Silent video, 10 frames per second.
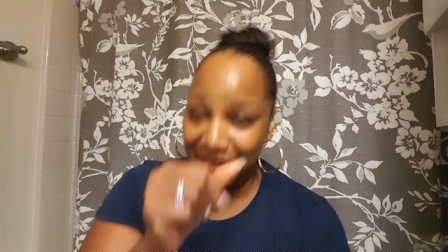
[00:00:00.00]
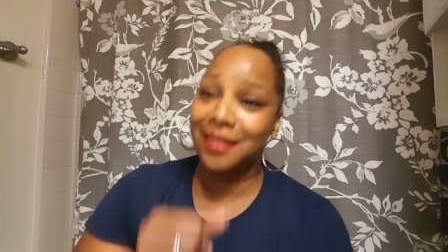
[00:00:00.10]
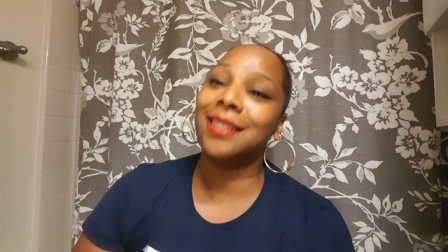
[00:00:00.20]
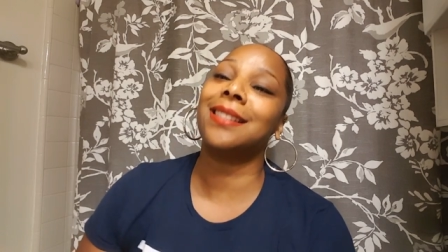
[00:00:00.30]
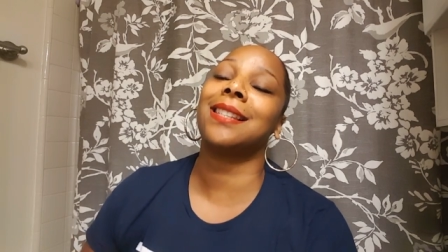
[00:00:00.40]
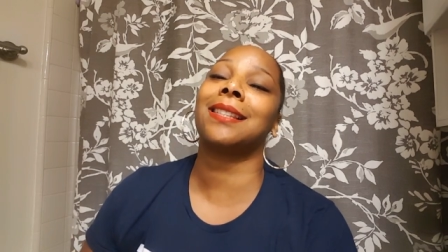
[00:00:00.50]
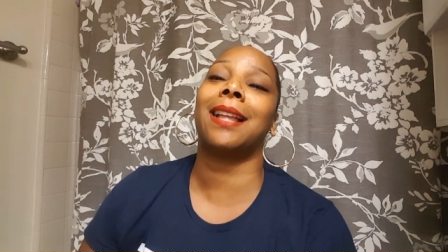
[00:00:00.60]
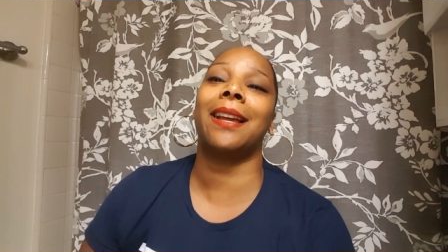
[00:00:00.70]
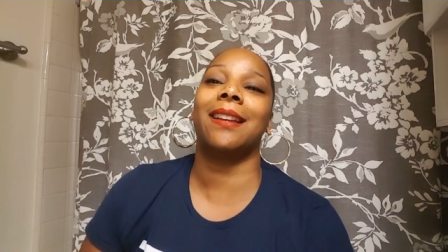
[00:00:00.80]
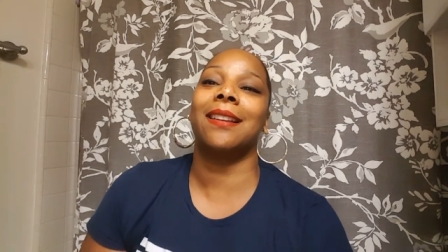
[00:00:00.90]
You need to keep your
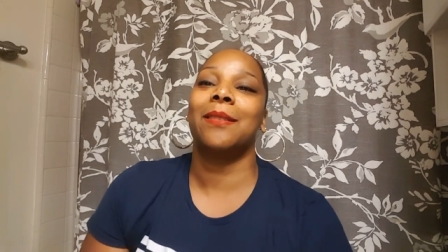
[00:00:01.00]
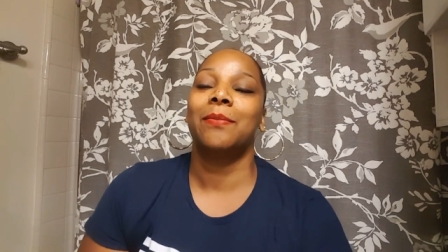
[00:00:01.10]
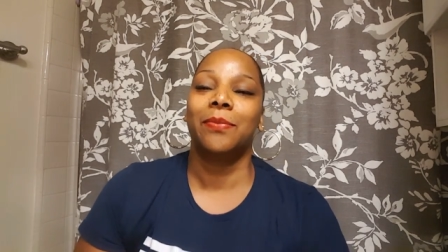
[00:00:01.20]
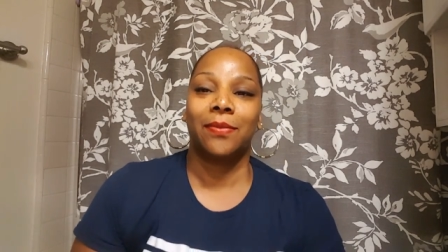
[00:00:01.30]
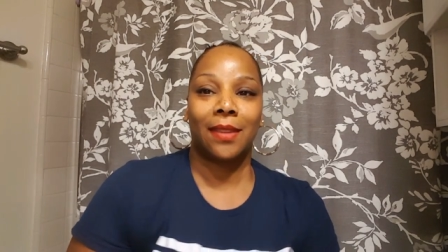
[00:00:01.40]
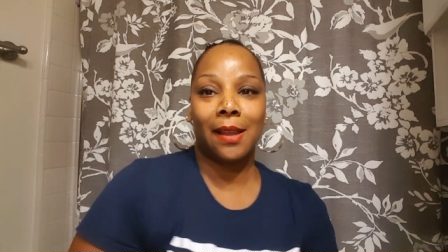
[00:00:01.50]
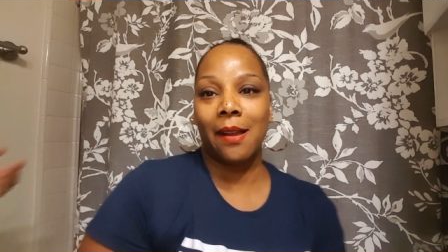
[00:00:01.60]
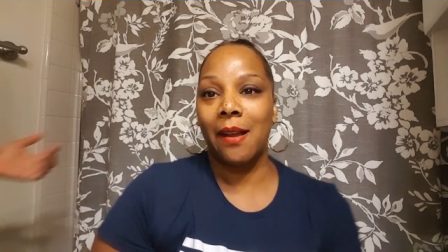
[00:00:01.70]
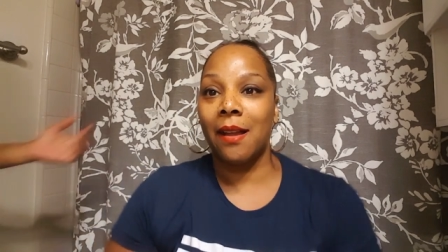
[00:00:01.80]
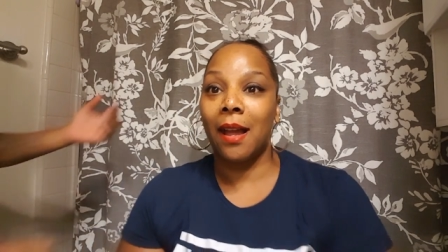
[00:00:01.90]
eye
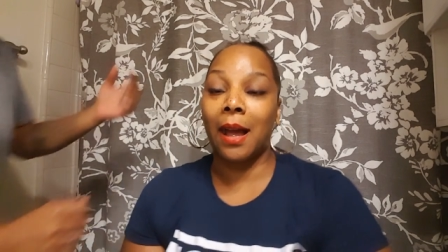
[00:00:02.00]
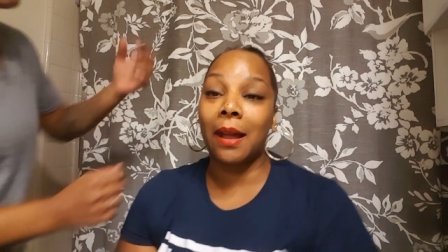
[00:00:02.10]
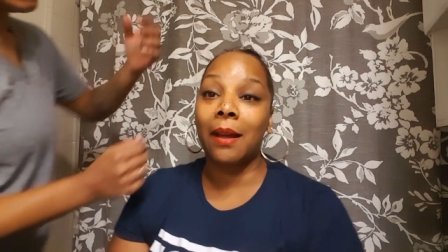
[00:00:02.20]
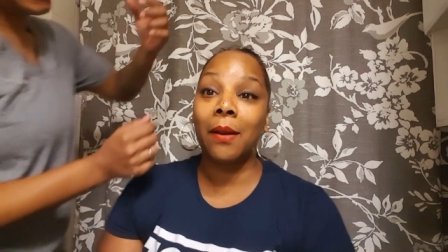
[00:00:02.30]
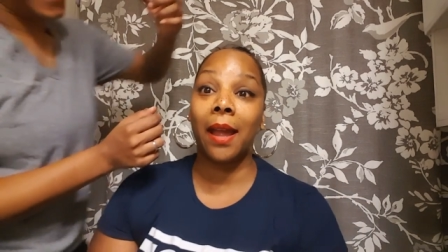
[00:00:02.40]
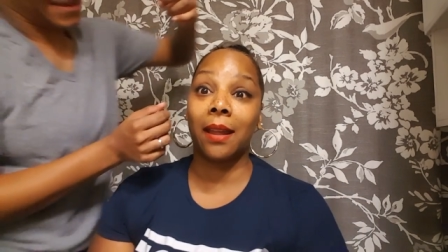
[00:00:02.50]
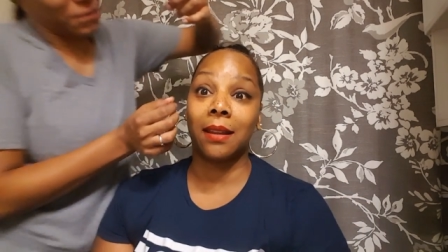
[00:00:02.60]
open. Okay.